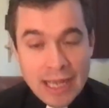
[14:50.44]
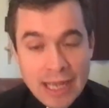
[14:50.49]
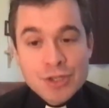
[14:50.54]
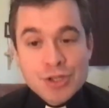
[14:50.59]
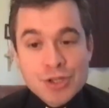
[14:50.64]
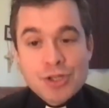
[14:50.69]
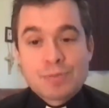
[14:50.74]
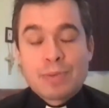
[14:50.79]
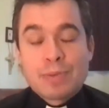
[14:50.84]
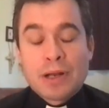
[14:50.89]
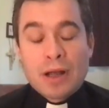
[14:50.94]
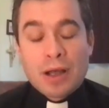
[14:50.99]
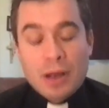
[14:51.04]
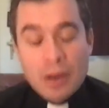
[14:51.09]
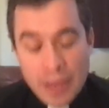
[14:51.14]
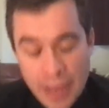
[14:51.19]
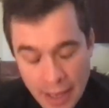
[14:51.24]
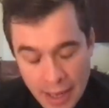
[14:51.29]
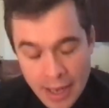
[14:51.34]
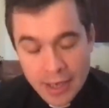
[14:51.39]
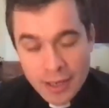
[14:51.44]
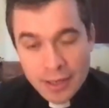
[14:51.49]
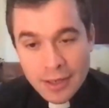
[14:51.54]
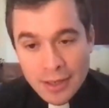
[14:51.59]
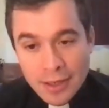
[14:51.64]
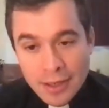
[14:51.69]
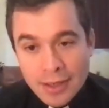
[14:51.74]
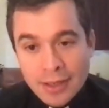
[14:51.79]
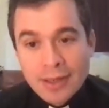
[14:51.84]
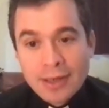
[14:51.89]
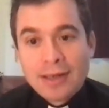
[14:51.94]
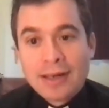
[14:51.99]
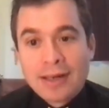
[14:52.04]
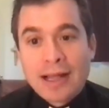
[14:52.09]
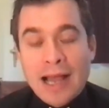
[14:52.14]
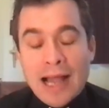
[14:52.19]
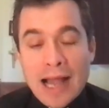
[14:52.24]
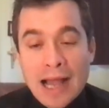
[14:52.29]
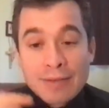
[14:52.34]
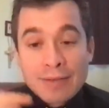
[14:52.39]
and just be like, okay,
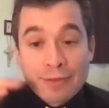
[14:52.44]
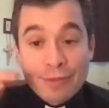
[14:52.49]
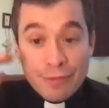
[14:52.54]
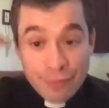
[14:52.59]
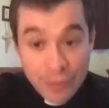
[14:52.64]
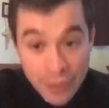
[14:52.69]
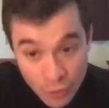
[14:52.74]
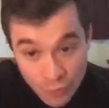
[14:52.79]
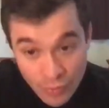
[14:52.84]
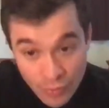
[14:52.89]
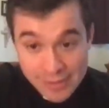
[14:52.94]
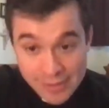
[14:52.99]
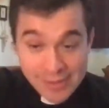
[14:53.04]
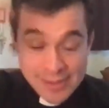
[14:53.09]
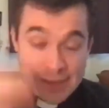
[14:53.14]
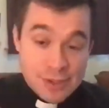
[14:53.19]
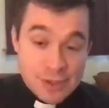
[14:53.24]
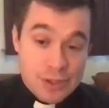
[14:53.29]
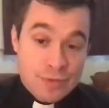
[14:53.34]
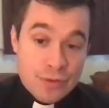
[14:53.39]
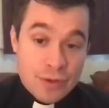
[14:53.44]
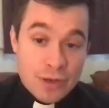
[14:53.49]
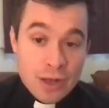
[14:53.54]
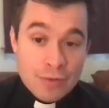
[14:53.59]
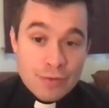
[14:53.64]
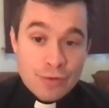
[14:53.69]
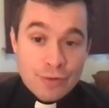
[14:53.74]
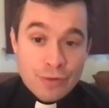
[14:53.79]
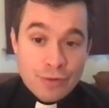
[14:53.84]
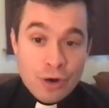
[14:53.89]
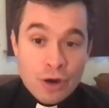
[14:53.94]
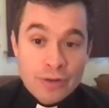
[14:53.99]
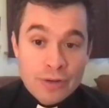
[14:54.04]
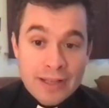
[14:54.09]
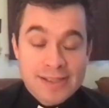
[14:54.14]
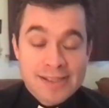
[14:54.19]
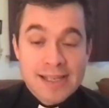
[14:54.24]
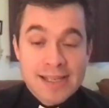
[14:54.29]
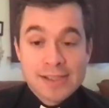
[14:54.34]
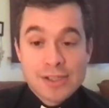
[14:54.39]
and feel that sense of the love of God
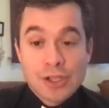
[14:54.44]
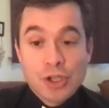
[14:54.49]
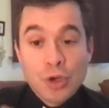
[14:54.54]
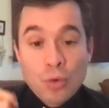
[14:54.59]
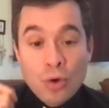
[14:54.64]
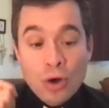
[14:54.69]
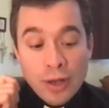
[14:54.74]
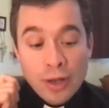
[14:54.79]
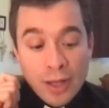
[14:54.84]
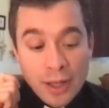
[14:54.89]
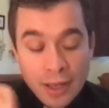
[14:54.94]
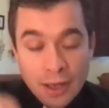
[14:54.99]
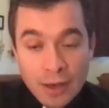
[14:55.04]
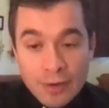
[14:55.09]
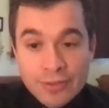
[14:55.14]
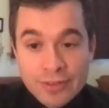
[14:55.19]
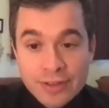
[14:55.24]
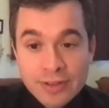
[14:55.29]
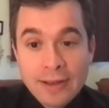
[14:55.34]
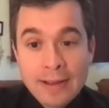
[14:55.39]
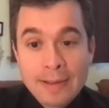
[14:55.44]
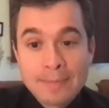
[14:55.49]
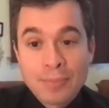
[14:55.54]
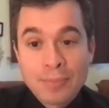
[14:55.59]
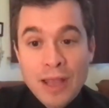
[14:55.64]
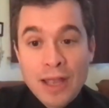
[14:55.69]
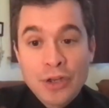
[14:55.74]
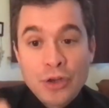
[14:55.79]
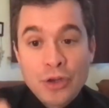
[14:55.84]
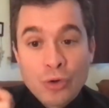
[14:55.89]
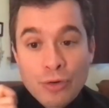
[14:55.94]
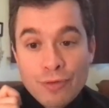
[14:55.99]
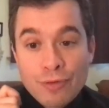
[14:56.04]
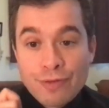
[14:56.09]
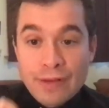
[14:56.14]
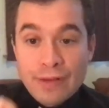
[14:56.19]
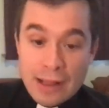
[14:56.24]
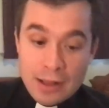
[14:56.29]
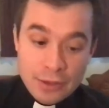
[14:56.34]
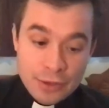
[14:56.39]
that says you are loved and you're of
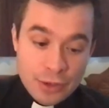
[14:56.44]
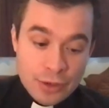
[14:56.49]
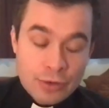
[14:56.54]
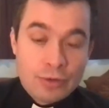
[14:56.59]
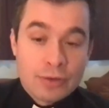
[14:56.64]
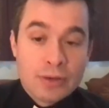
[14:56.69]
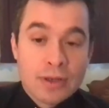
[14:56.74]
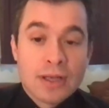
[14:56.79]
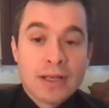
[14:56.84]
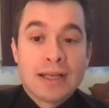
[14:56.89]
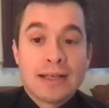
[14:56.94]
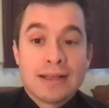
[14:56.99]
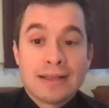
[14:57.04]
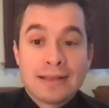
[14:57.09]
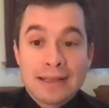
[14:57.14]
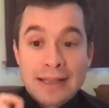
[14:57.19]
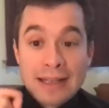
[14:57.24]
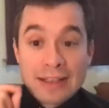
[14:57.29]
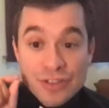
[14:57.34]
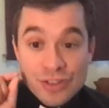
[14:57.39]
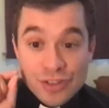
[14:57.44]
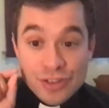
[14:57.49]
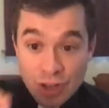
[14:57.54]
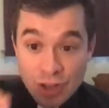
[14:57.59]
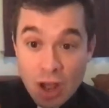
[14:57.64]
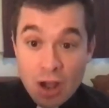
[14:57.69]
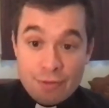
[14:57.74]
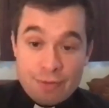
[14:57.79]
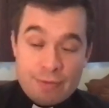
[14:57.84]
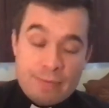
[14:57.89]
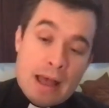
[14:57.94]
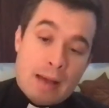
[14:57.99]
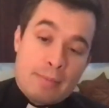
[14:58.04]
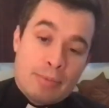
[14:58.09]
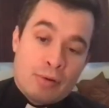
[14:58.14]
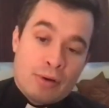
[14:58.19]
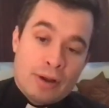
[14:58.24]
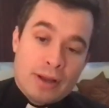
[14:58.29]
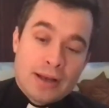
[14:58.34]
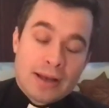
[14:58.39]
value, start from that
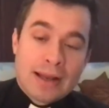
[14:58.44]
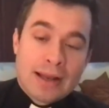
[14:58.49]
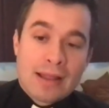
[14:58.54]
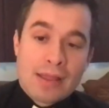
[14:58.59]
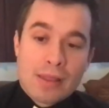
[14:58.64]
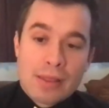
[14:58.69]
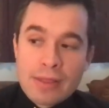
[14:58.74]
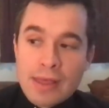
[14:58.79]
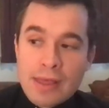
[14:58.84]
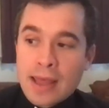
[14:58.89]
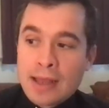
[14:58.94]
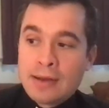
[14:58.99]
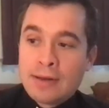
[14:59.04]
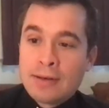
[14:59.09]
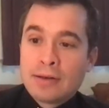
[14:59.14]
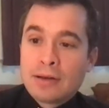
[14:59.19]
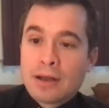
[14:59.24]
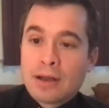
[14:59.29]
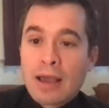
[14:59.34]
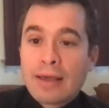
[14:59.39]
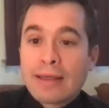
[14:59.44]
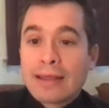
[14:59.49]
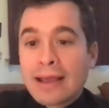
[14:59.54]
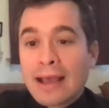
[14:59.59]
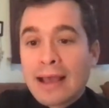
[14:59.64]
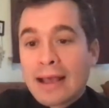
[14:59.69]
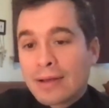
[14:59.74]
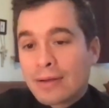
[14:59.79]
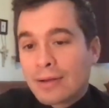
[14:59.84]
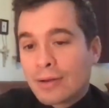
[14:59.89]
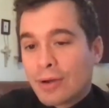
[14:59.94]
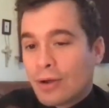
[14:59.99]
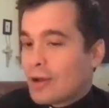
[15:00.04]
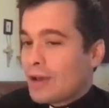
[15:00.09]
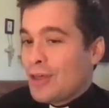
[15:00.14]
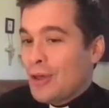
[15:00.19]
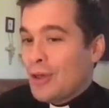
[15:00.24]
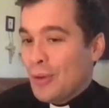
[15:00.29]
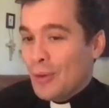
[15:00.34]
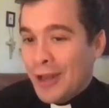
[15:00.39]
point, then I think
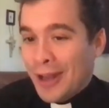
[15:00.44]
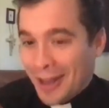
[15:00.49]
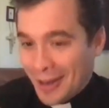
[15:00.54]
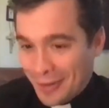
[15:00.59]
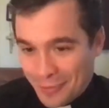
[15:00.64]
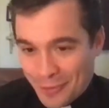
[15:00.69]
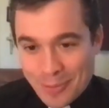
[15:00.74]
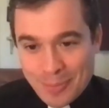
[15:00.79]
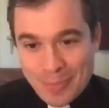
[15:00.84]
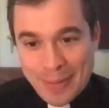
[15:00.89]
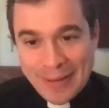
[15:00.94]
life would